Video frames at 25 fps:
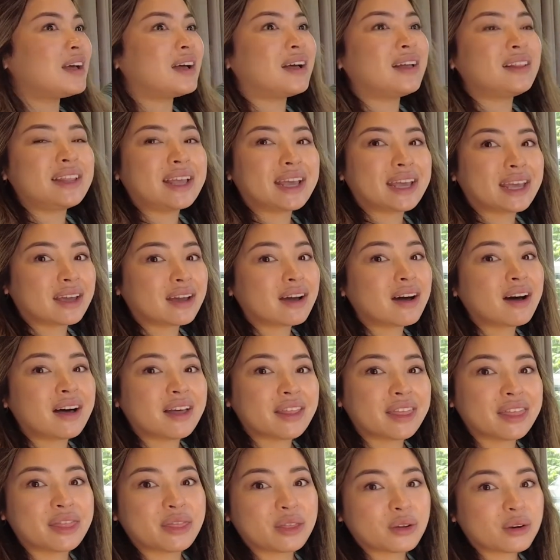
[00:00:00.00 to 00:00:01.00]
Like a
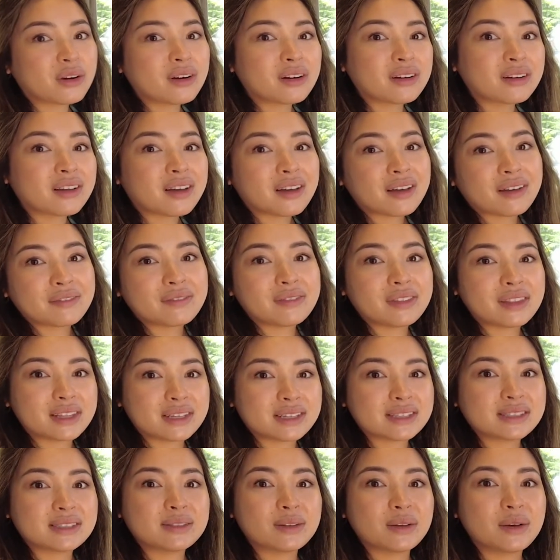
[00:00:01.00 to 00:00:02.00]
third of
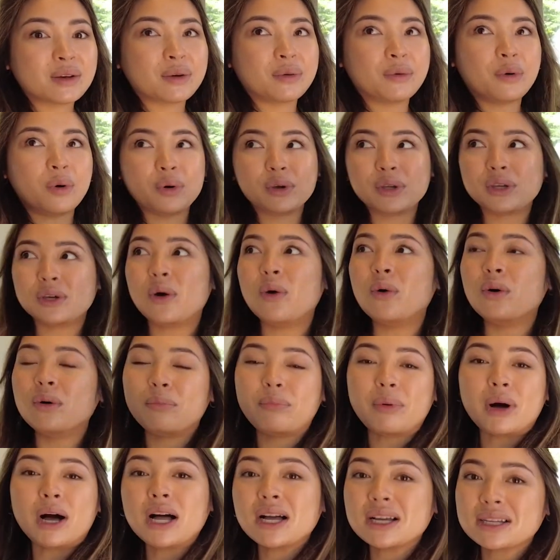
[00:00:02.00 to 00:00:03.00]
this whole
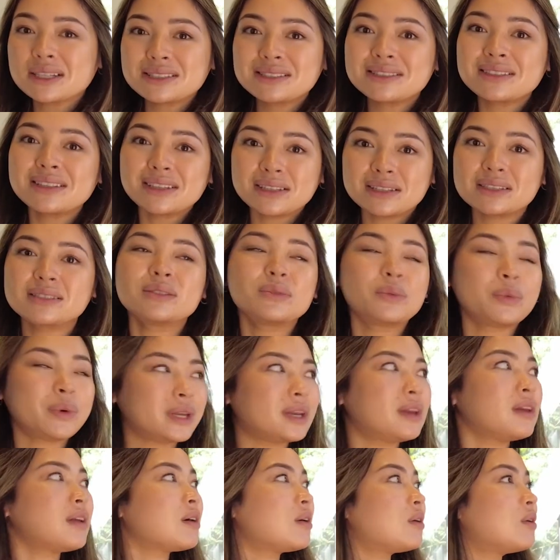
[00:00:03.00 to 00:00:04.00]
box is
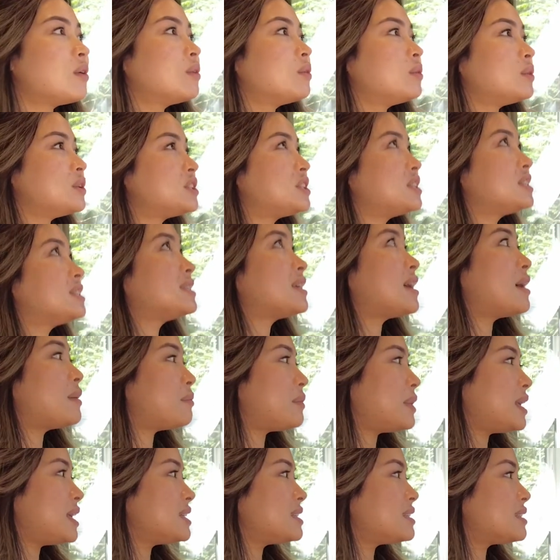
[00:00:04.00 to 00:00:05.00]
window, which is
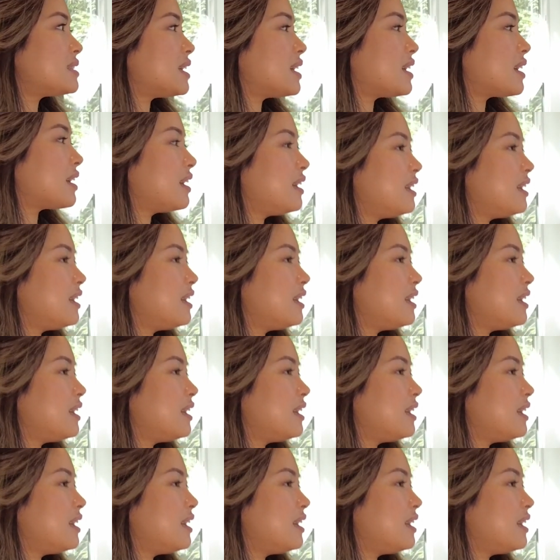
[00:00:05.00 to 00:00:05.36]
amazing.